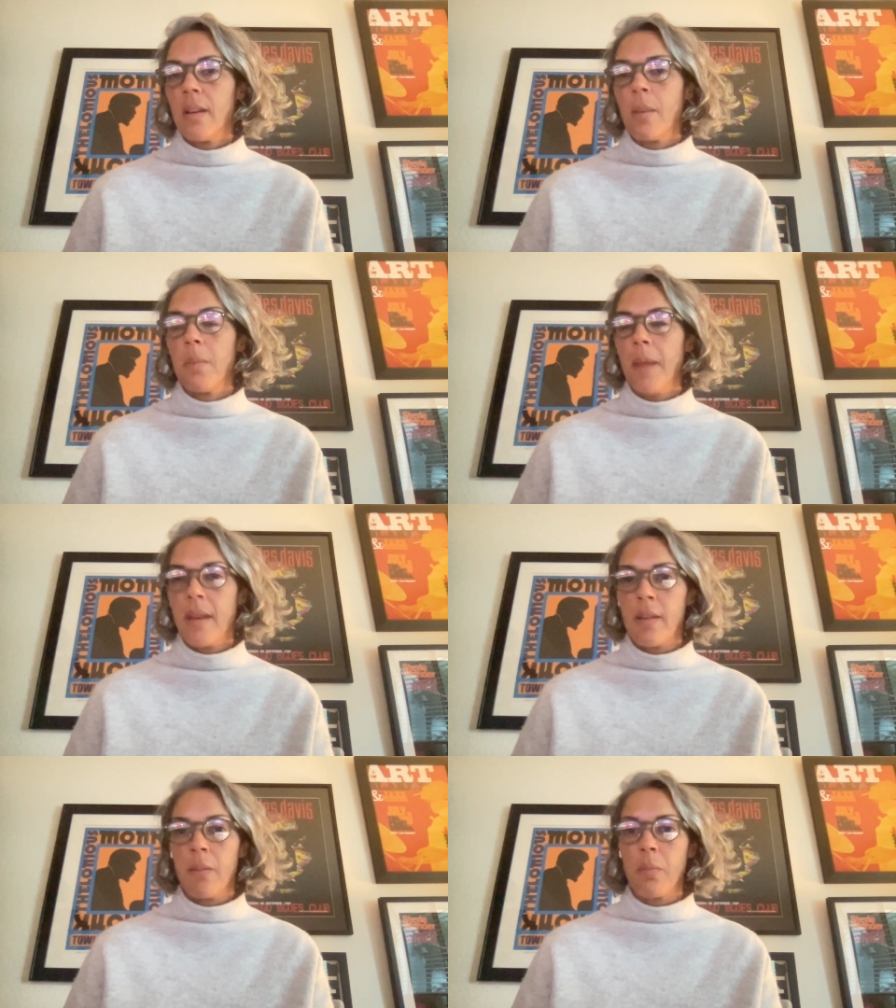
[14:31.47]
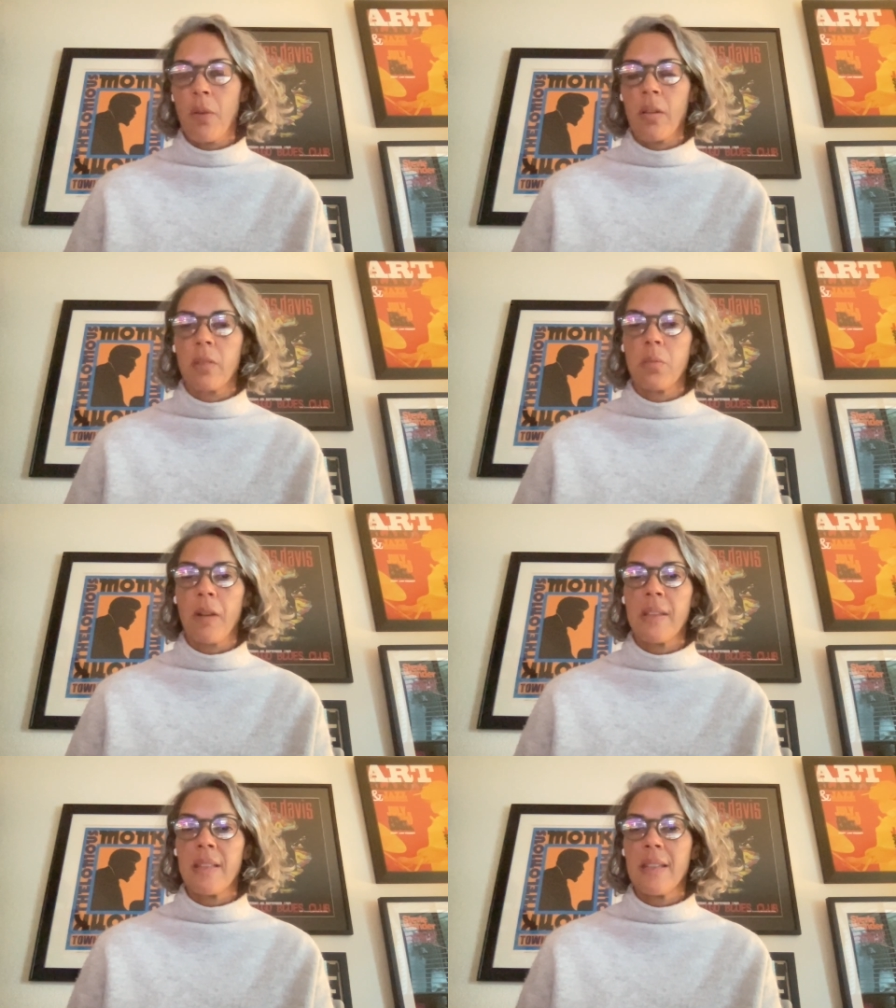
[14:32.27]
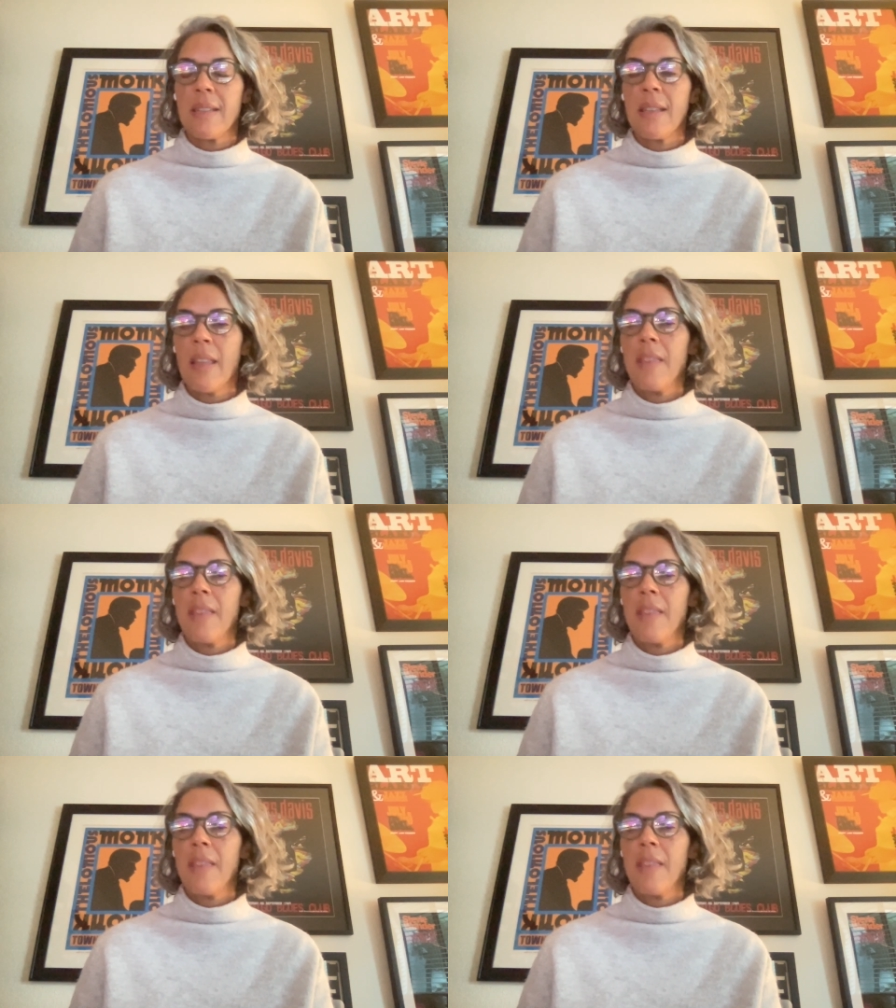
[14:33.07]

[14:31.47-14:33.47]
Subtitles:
competitive product prices,